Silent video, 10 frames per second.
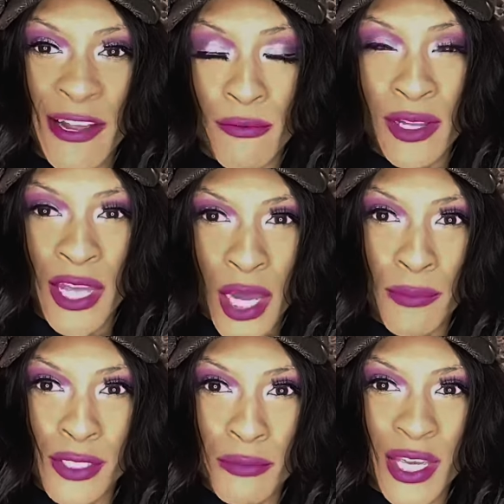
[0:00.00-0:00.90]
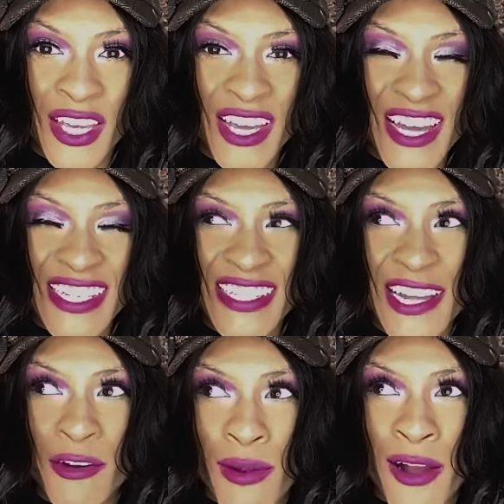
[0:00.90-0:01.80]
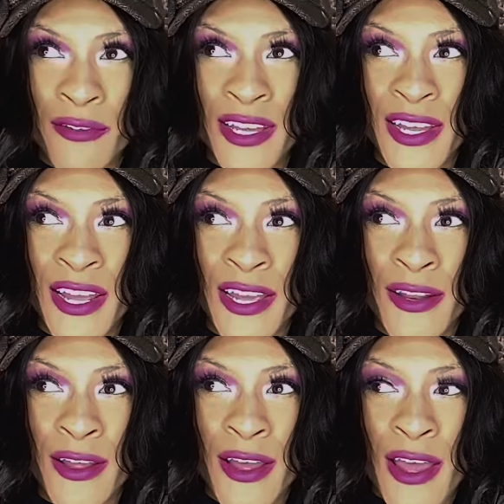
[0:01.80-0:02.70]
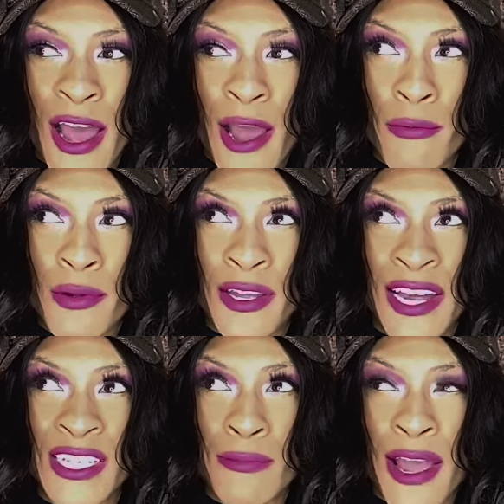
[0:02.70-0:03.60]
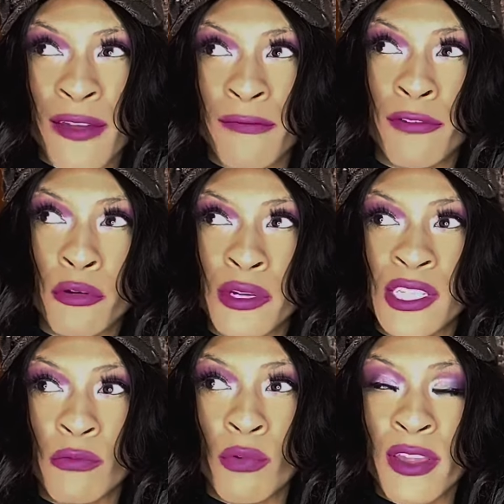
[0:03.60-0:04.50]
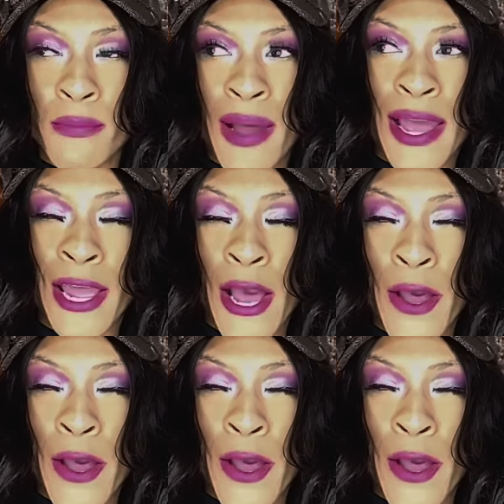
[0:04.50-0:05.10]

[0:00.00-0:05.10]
That really helps me stay grounded, and I realize my influence with my